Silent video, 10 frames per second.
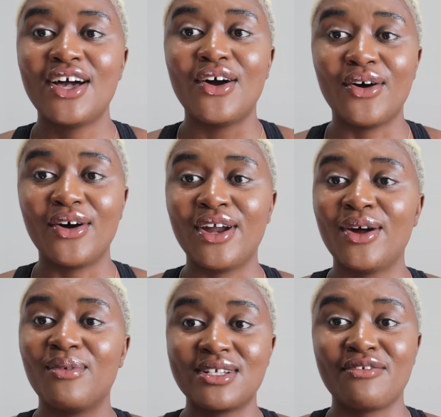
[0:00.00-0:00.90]
or
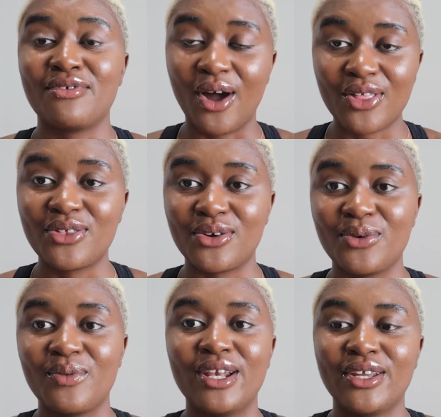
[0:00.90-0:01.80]
what I've gone
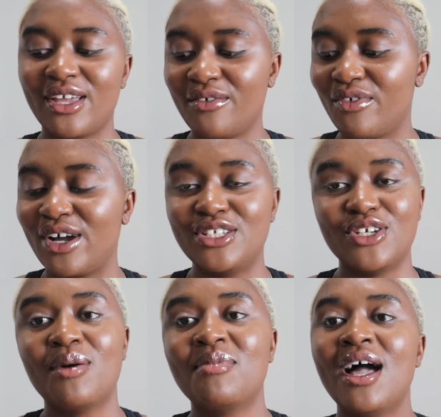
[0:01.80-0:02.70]
through when looking for a
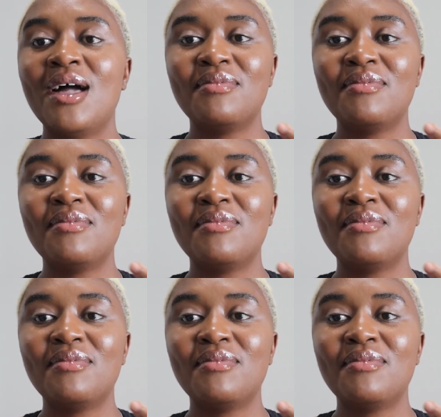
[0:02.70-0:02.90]
job,